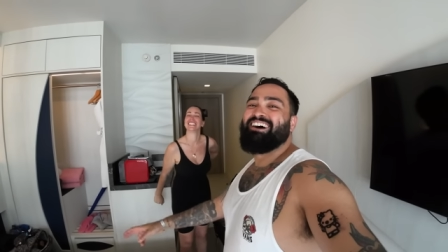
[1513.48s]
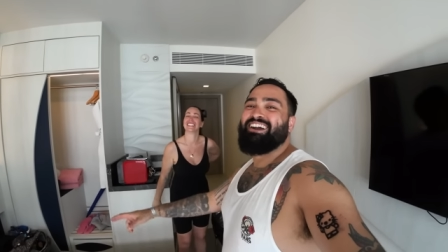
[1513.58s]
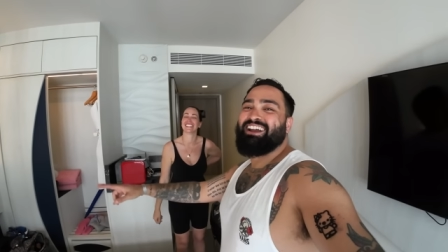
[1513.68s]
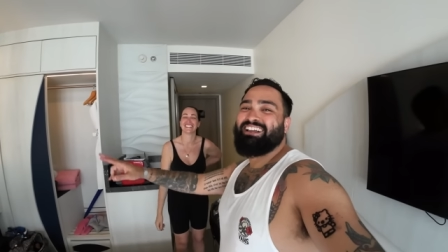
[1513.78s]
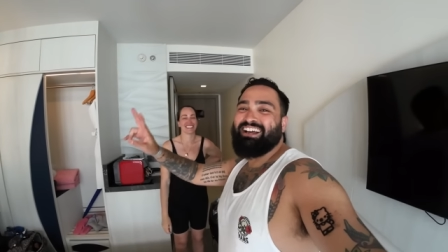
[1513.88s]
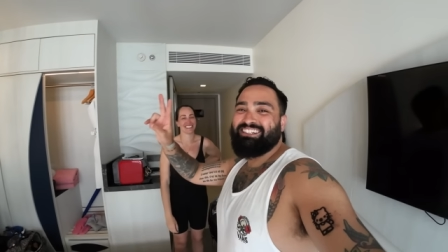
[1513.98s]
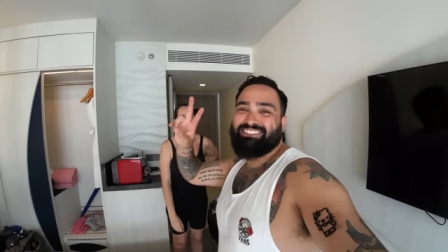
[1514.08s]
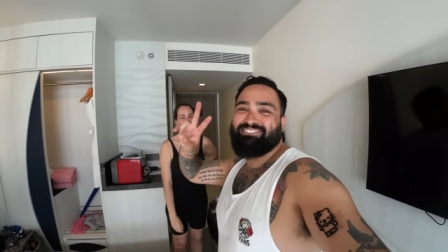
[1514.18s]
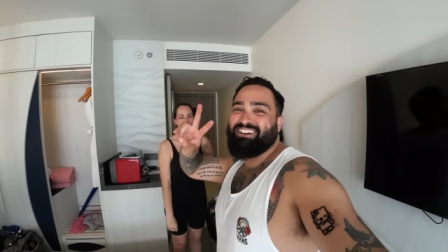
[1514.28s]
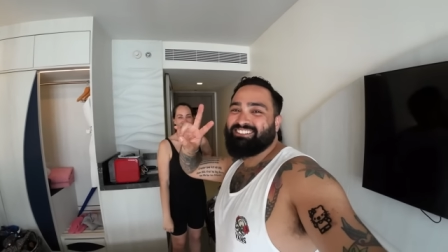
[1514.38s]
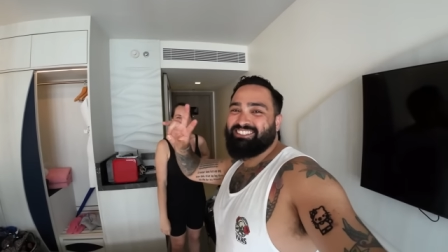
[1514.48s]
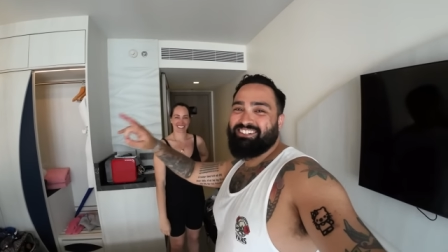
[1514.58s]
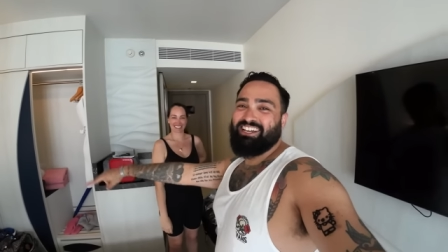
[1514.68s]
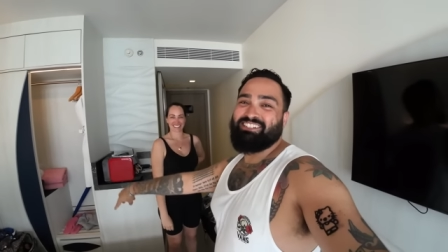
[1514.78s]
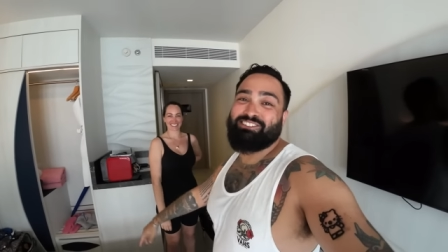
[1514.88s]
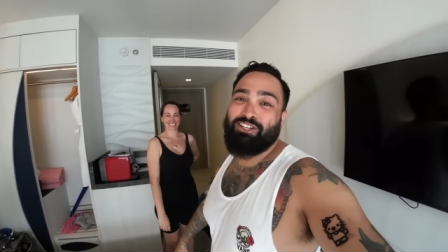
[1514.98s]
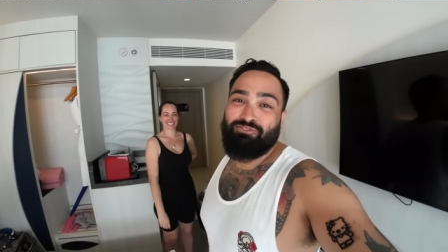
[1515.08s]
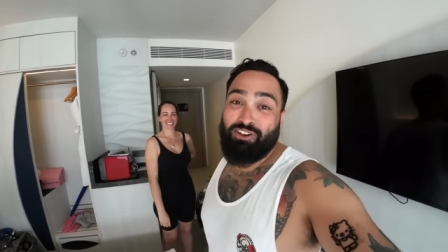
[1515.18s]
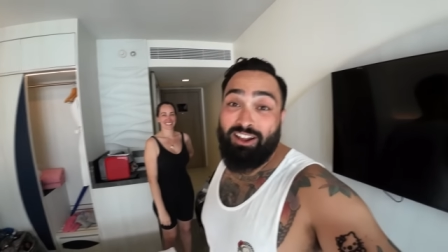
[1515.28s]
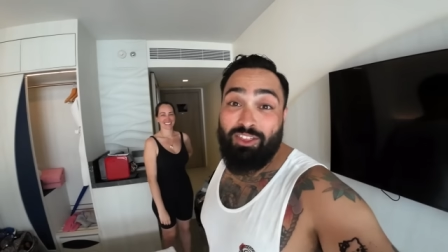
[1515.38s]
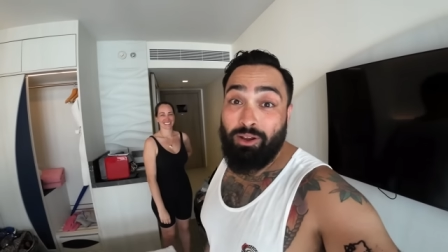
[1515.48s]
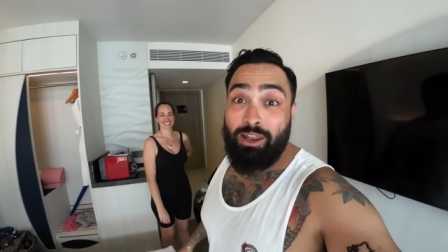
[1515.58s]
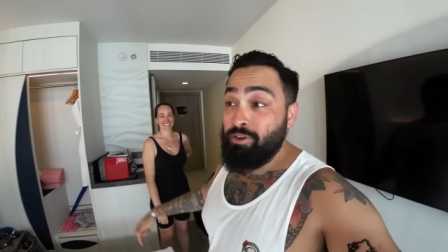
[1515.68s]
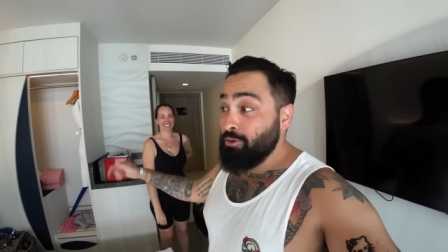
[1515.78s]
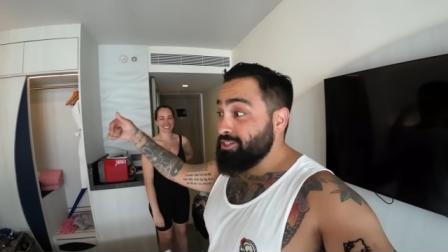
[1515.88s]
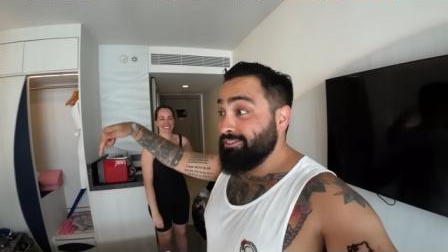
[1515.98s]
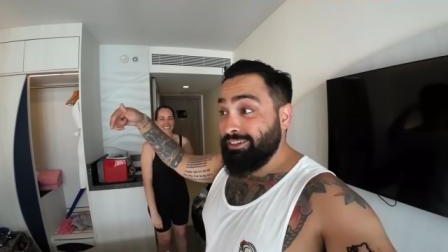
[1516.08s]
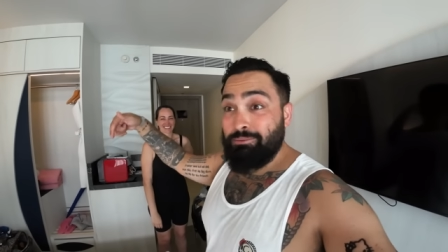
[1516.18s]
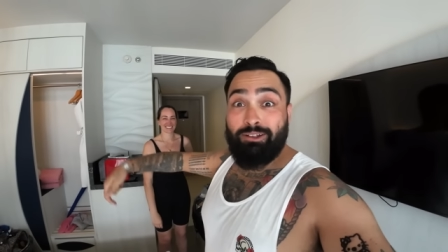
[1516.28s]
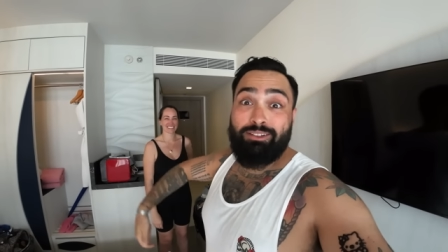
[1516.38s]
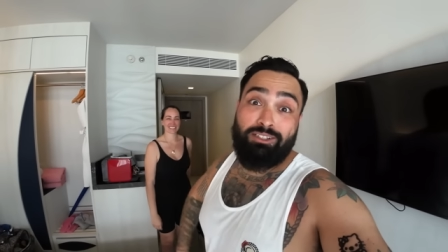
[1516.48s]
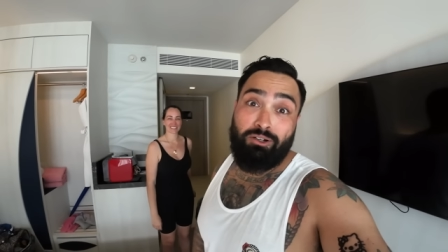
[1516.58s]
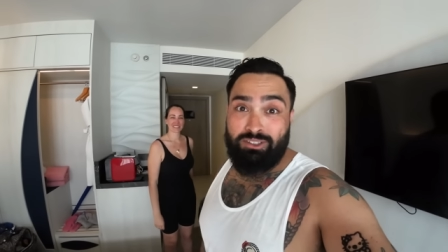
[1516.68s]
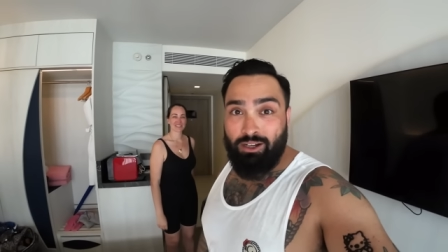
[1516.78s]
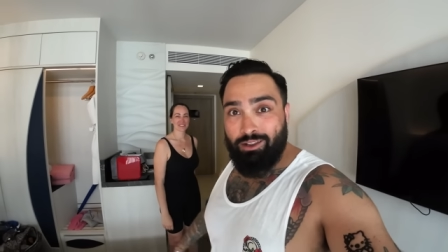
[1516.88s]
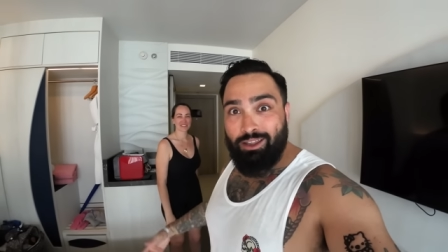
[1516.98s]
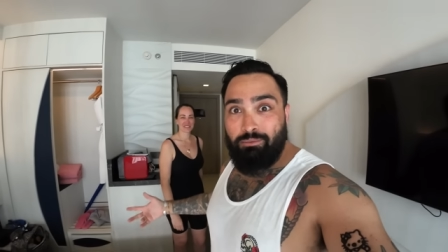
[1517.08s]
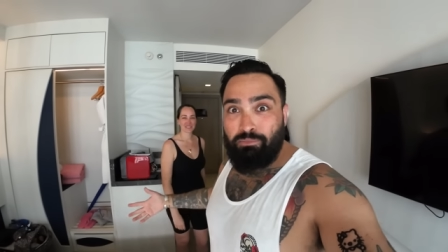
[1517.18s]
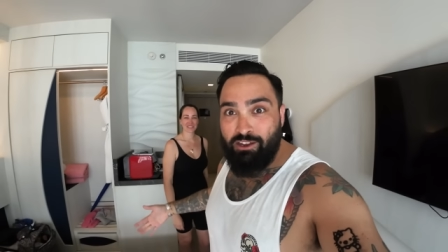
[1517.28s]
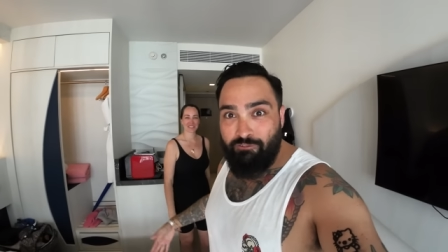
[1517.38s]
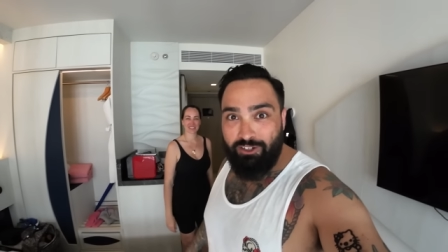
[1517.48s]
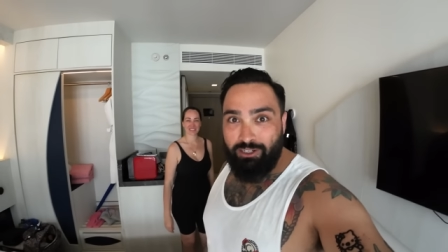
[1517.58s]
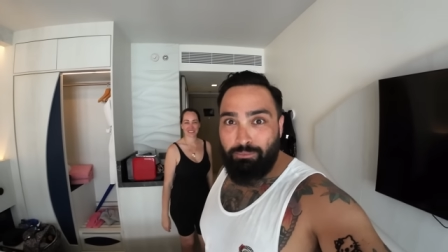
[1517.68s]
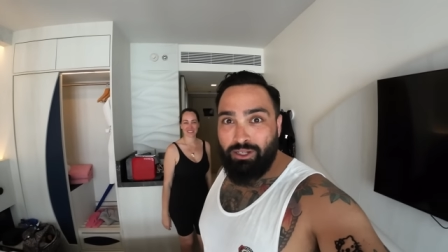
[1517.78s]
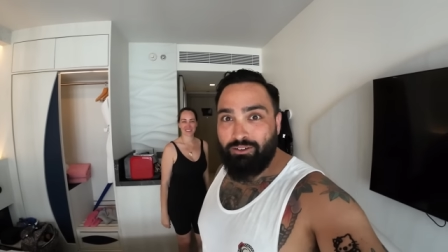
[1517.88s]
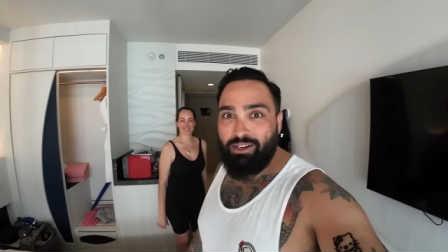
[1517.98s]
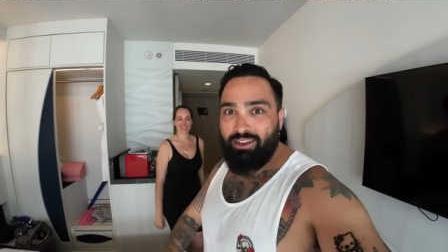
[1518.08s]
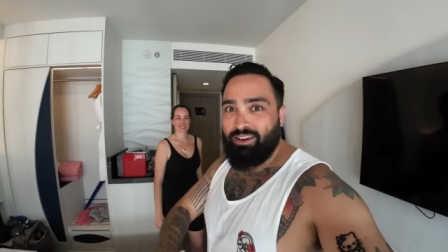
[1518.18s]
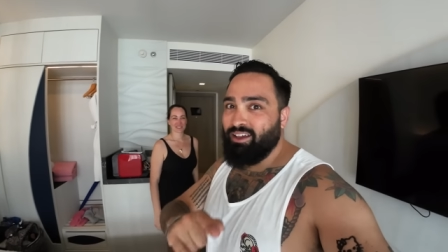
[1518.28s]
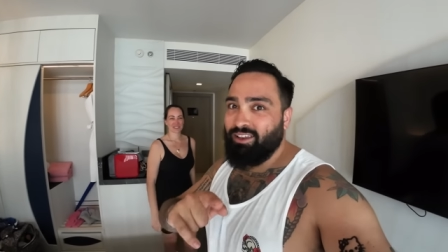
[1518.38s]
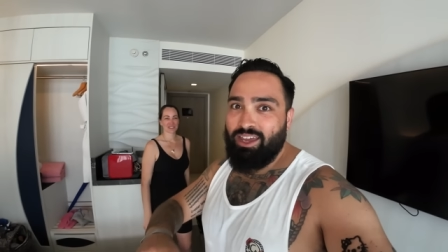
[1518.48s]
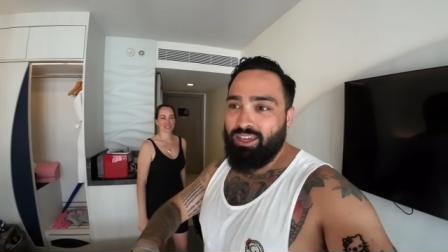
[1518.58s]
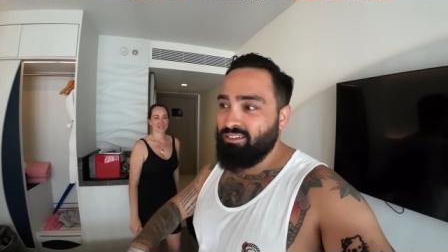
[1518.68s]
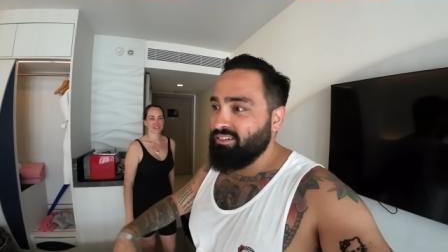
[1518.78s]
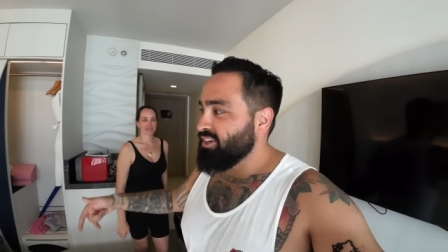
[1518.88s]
All right, guys. Well, I'll see you again soon for another one. Let me know what you think about this hotel. A lot of bang for your buck, right? In LA,